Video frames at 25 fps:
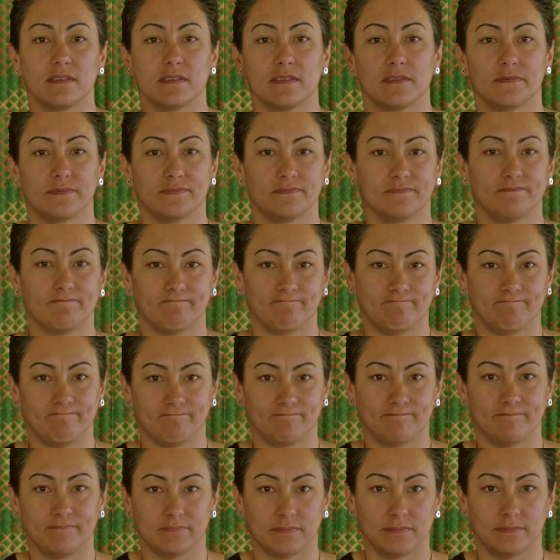
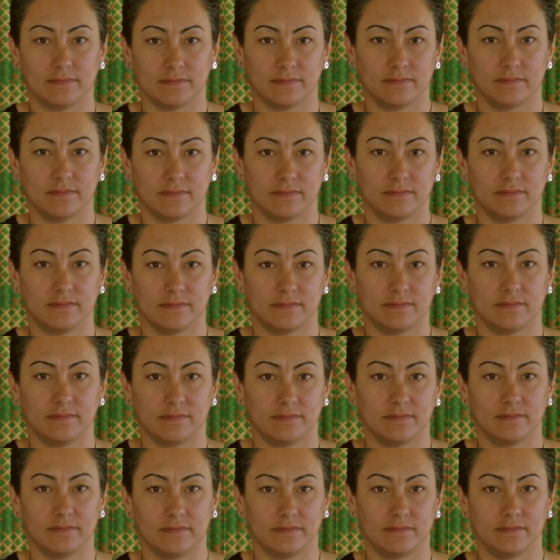
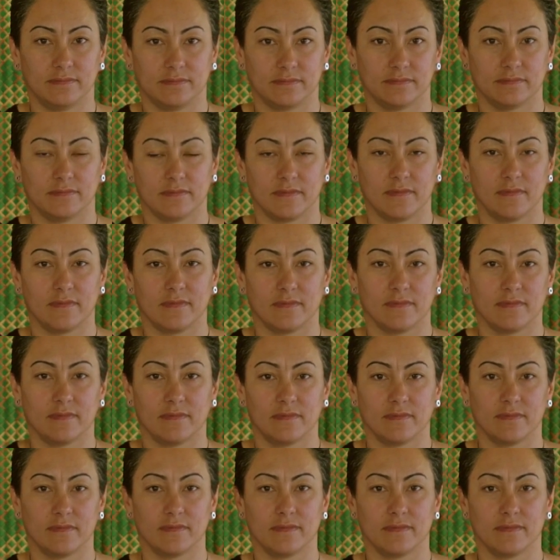Nothing is said.